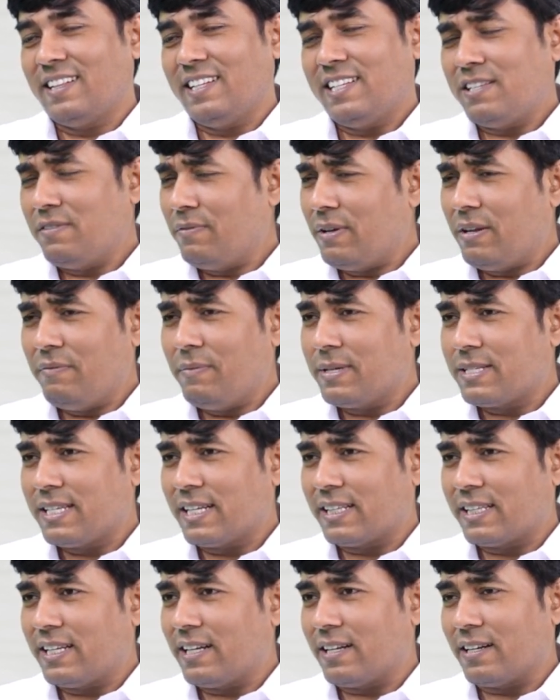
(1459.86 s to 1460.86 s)
This is a very
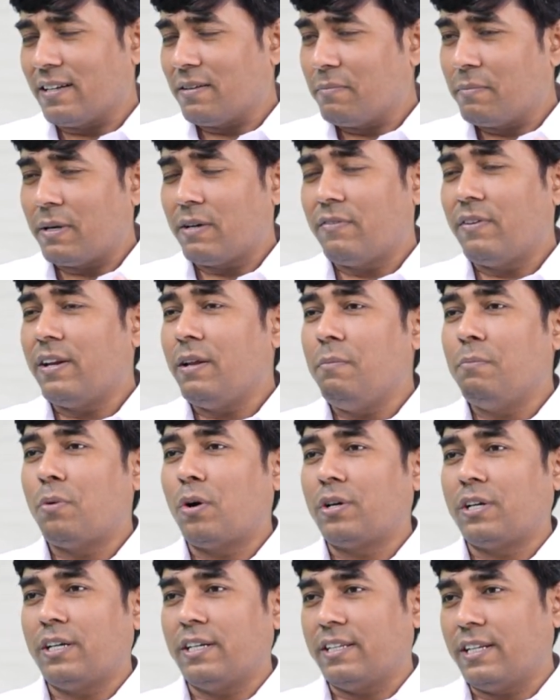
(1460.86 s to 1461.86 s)
basic thing, but very
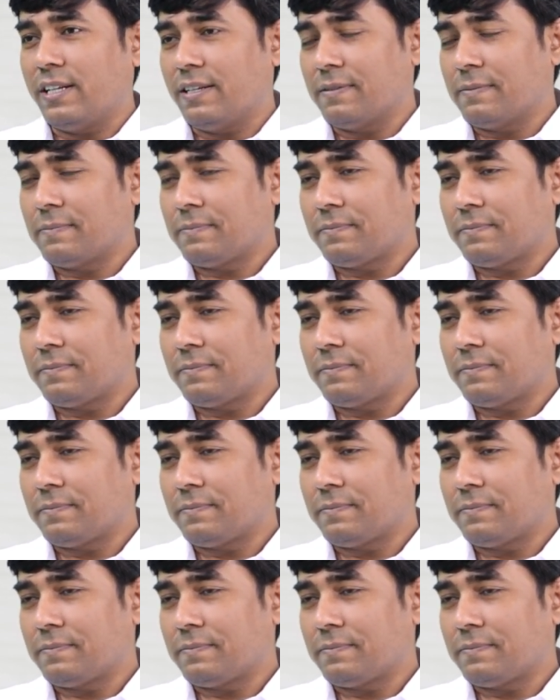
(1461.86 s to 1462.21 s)
important thing.